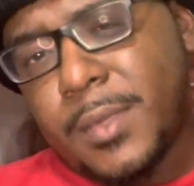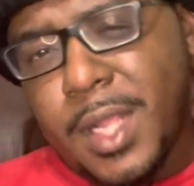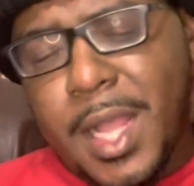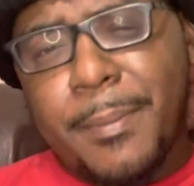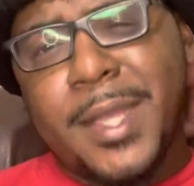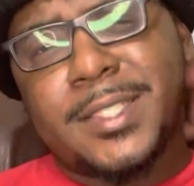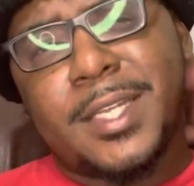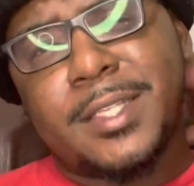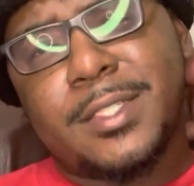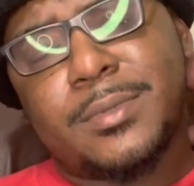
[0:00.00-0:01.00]
I may
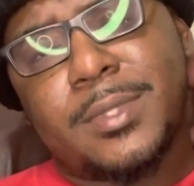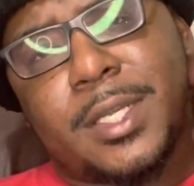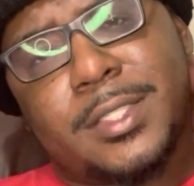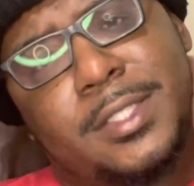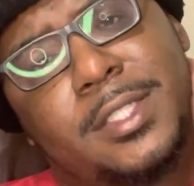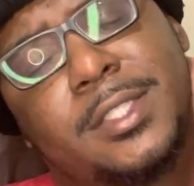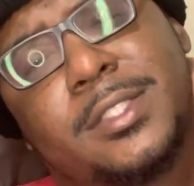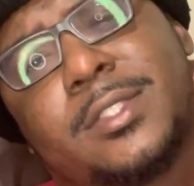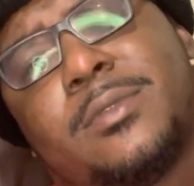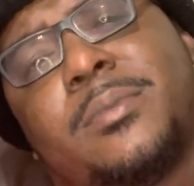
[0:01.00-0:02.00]
take this one. Like I said, it's
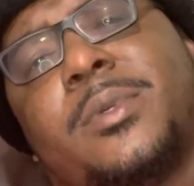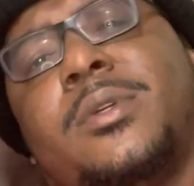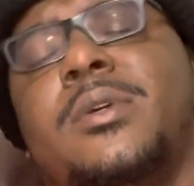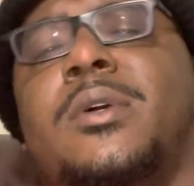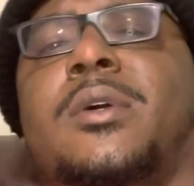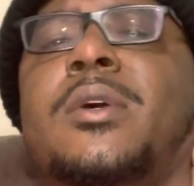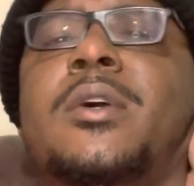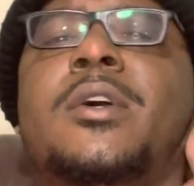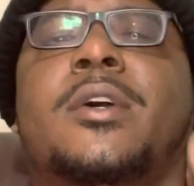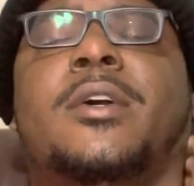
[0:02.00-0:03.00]
gonna be
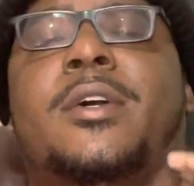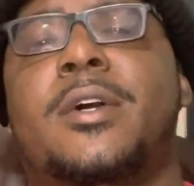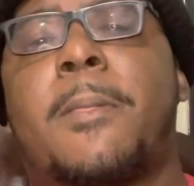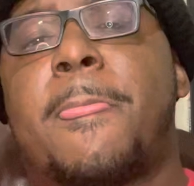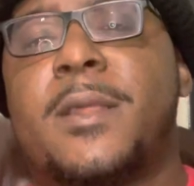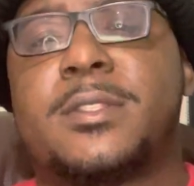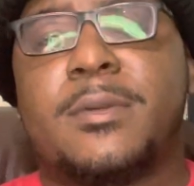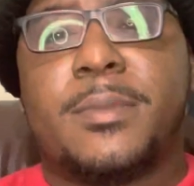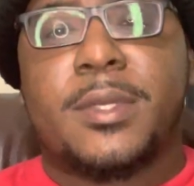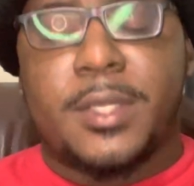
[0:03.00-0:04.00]
it's
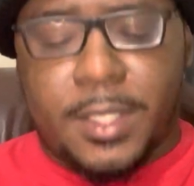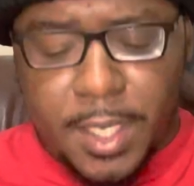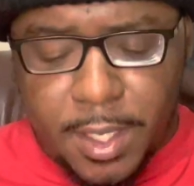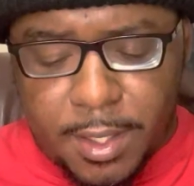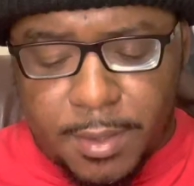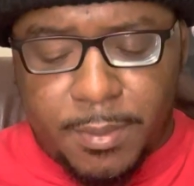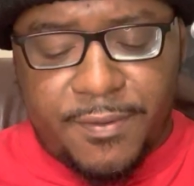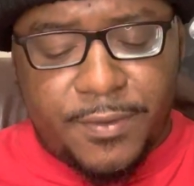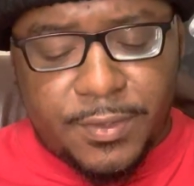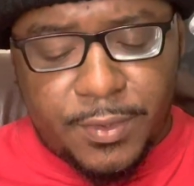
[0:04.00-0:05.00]
gonna be a good game.
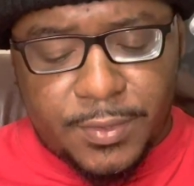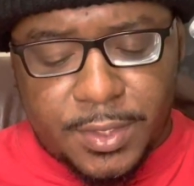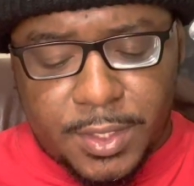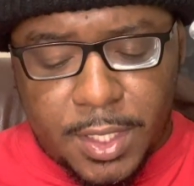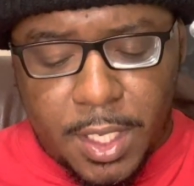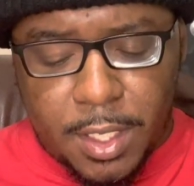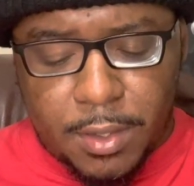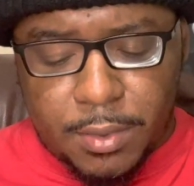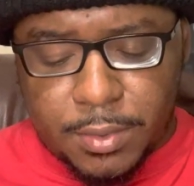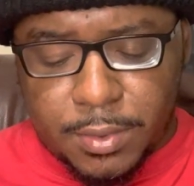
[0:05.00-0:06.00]
Memphis versus
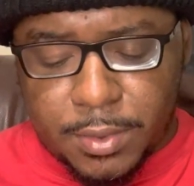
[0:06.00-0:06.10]
Chicago.